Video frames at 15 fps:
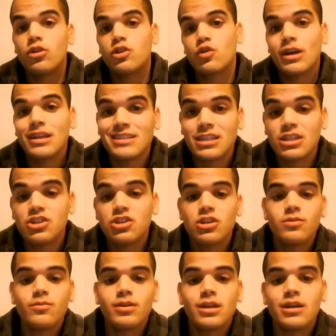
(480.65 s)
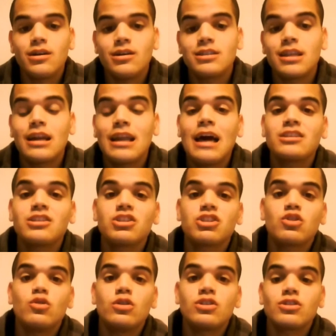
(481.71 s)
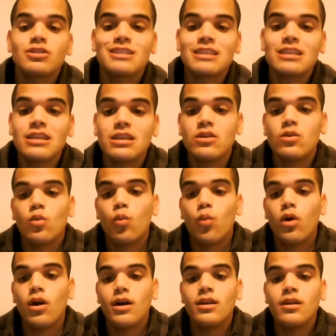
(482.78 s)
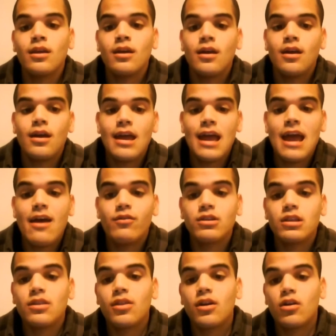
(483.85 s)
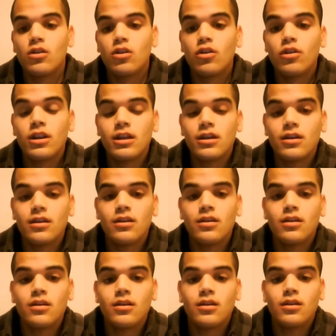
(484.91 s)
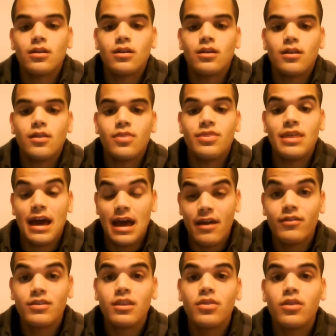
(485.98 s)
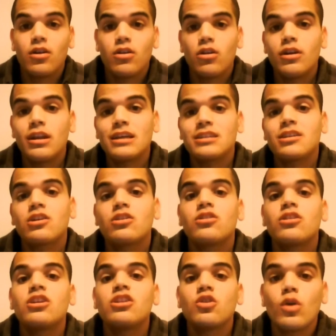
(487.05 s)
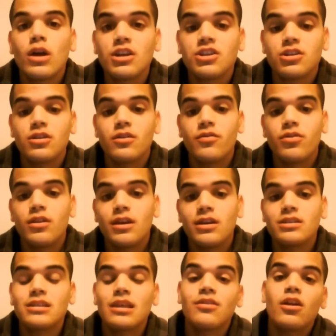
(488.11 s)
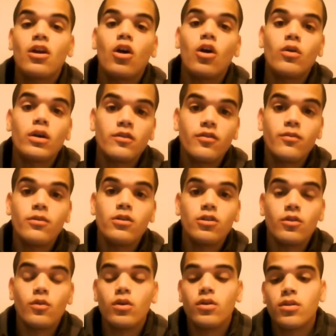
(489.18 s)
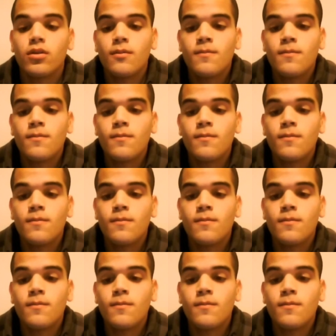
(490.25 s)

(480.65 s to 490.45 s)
transition because it allows the students to see what everything they are learning is a continuation of things that they're already familiar with.